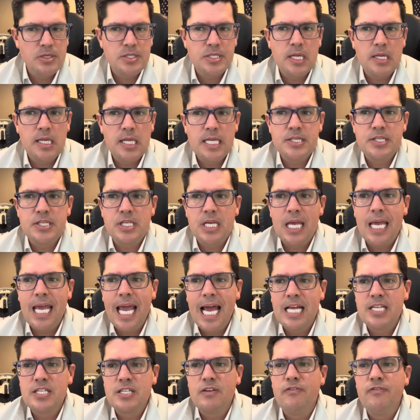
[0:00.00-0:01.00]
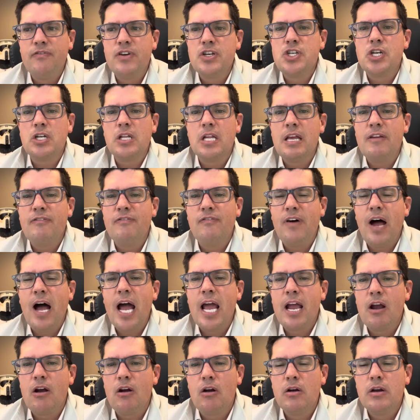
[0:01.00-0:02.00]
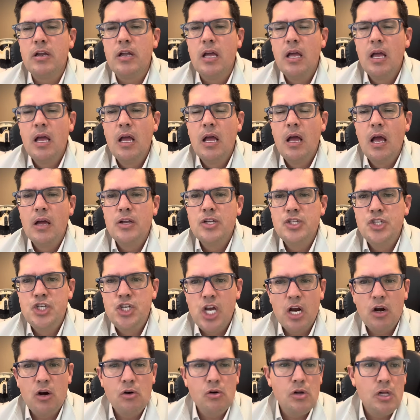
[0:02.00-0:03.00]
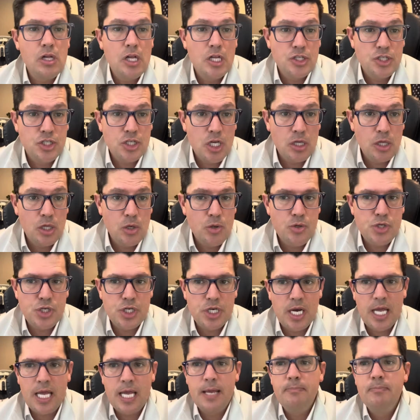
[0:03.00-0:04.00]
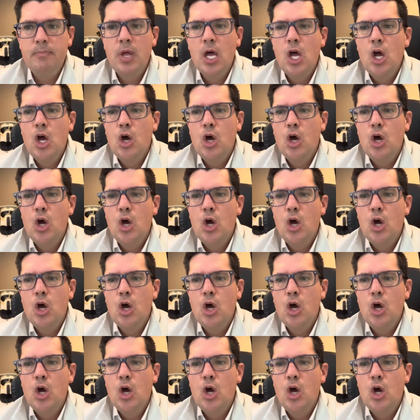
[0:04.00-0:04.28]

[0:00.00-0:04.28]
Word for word: Zelensky has officially fired General Zaluzhny,